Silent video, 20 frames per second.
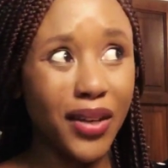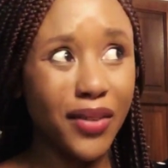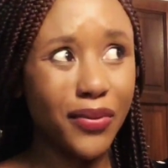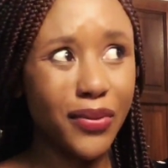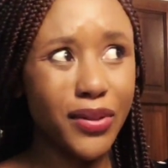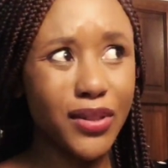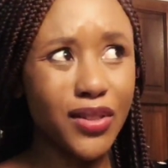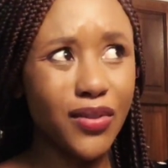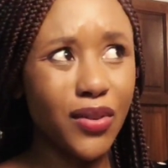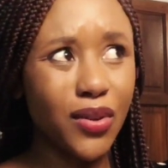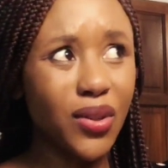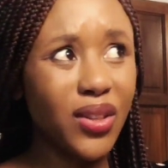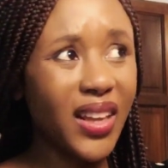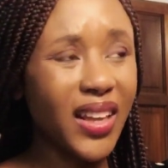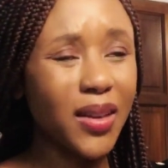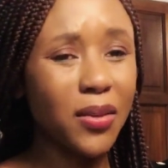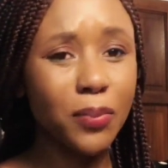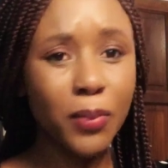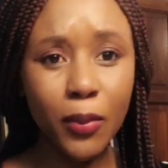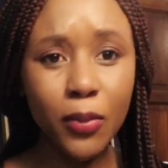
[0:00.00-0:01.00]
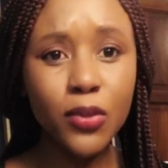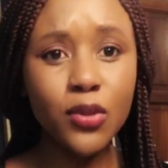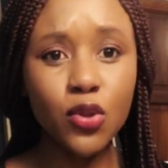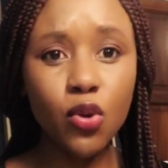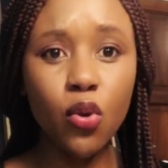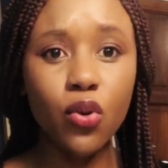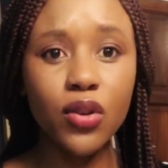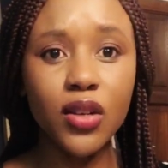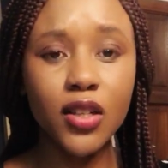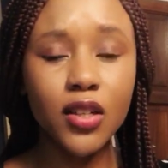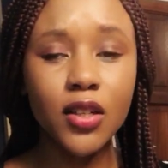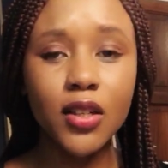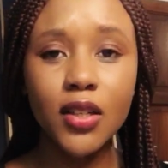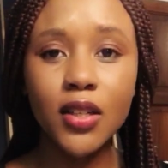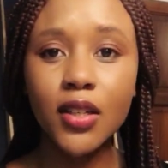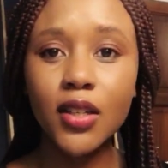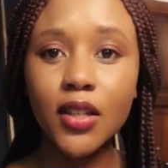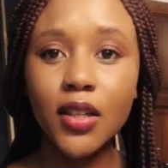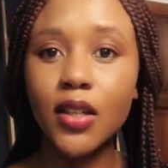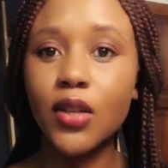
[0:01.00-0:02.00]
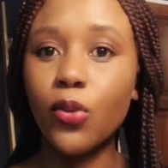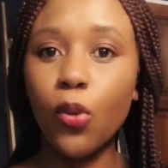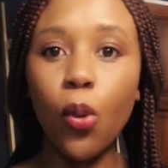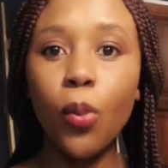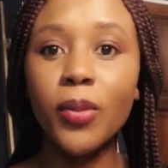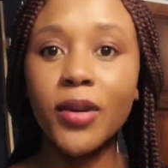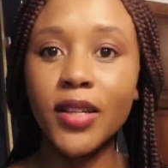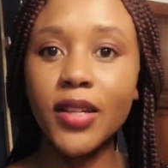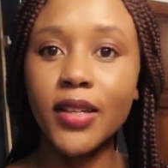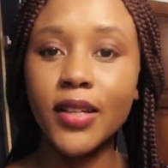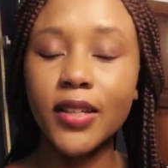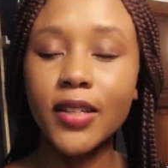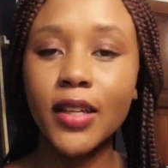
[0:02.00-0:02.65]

First of all, like, people talk normally